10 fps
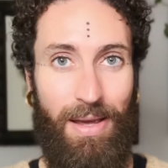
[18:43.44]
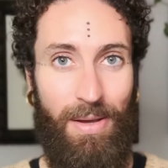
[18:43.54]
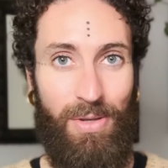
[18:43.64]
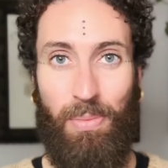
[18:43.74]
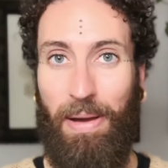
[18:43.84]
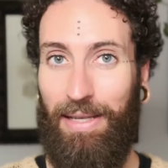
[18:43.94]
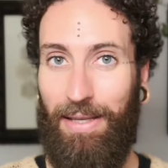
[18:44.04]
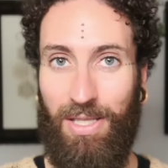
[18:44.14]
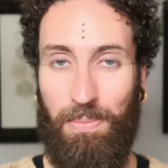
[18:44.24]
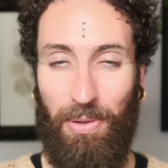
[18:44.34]
somatic
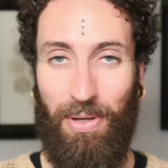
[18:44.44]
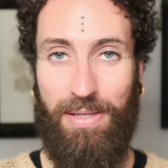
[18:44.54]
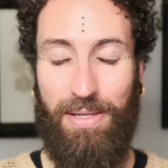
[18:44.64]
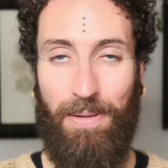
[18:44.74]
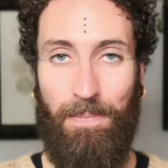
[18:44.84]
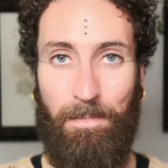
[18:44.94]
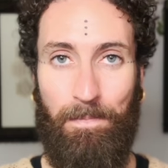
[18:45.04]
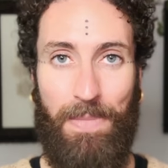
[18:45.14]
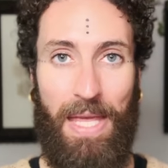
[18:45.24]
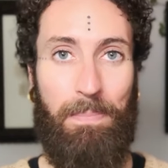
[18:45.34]

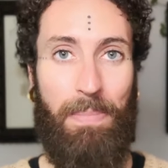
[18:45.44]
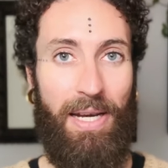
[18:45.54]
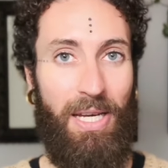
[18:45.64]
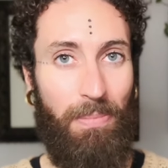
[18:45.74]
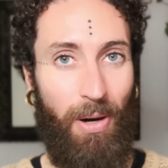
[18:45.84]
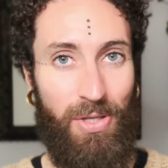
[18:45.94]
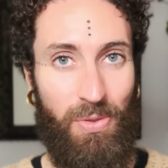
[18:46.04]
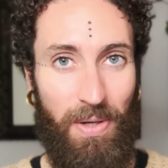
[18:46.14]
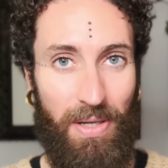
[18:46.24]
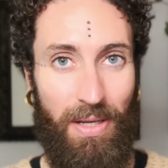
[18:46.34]
experiencing, embodied parts
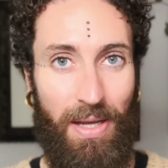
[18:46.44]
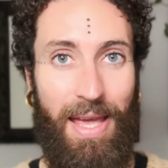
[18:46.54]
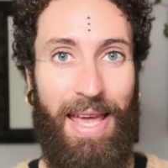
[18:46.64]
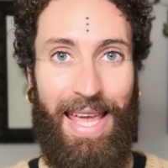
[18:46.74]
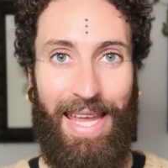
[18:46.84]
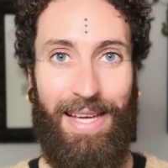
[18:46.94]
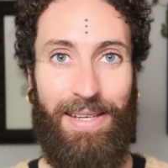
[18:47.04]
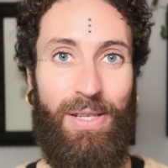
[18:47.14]
work, and